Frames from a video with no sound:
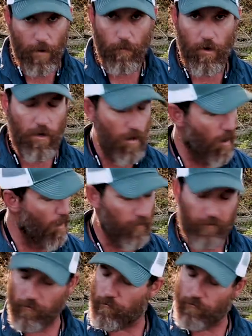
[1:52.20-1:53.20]
memory,
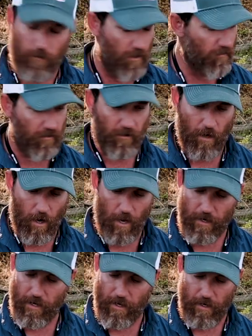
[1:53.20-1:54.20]
awesome, easy
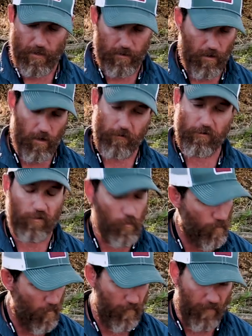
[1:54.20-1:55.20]
knot, and uh,
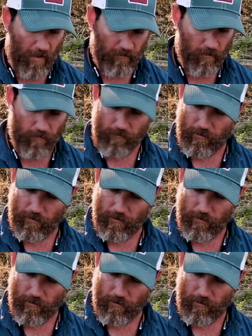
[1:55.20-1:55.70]
super effective,